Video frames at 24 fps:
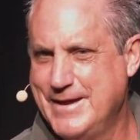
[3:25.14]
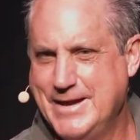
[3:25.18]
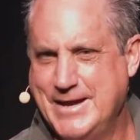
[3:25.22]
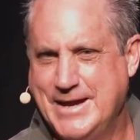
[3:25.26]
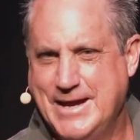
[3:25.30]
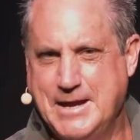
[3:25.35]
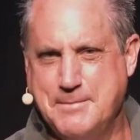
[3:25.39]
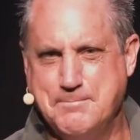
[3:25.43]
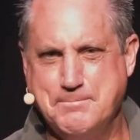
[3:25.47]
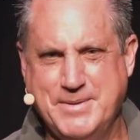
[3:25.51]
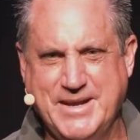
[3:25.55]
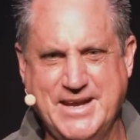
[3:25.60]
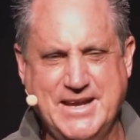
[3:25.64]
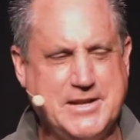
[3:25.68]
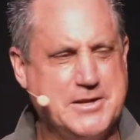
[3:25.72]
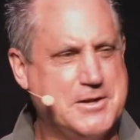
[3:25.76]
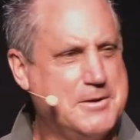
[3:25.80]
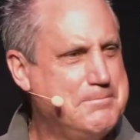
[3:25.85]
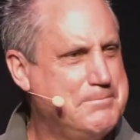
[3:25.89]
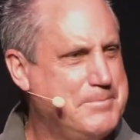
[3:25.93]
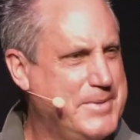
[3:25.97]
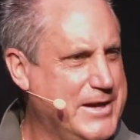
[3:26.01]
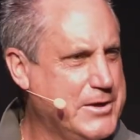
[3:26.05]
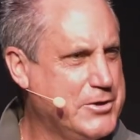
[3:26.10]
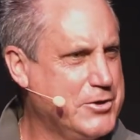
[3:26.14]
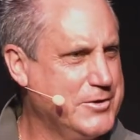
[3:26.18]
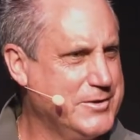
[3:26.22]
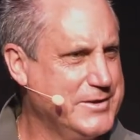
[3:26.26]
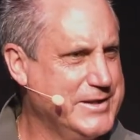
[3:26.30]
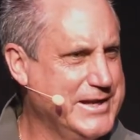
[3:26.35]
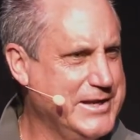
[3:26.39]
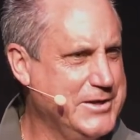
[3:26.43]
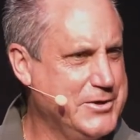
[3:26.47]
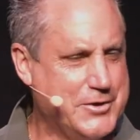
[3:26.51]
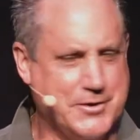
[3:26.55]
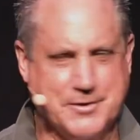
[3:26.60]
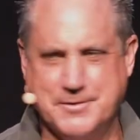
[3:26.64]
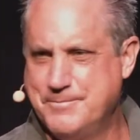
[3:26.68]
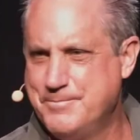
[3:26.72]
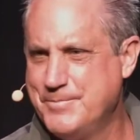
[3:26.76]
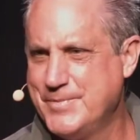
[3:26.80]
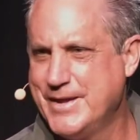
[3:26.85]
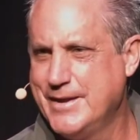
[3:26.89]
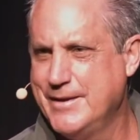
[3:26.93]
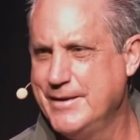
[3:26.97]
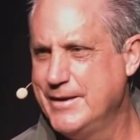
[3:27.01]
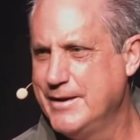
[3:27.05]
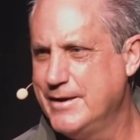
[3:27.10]
at being a better leader?
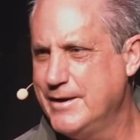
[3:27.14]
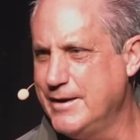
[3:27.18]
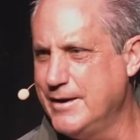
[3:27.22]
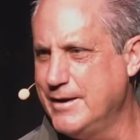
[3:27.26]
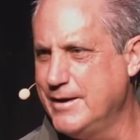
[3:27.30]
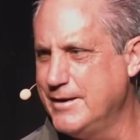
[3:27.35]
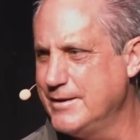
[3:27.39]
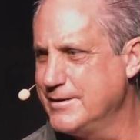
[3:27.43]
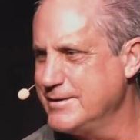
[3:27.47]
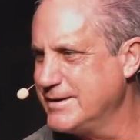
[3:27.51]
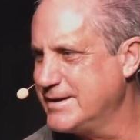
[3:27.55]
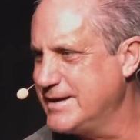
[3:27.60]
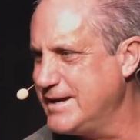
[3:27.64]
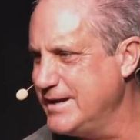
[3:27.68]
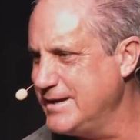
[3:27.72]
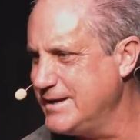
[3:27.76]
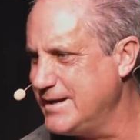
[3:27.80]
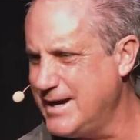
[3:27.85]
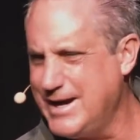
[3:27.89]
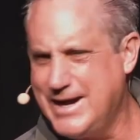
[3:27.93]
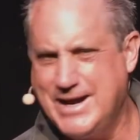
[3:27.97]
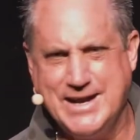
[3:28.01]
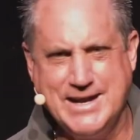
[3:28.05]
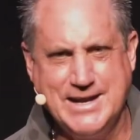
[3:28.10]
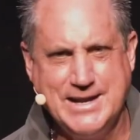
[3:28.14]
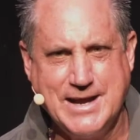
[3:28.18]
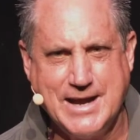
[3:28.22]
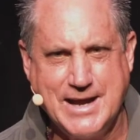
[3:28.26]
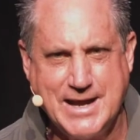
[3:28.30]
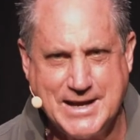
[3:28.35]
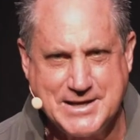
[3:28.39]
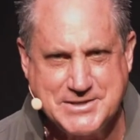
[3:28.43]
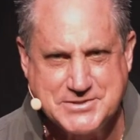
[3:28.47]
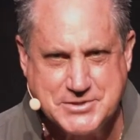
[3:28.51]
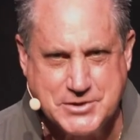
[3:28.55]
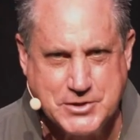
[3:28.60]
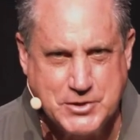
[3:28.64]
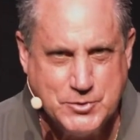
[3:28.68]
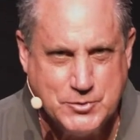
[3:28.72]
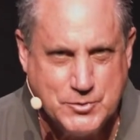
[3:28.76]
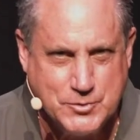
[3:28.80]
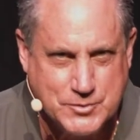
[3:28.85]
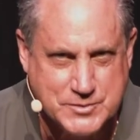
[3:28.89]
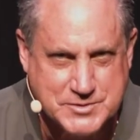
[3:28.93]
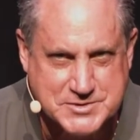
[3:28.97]
Can I ask you,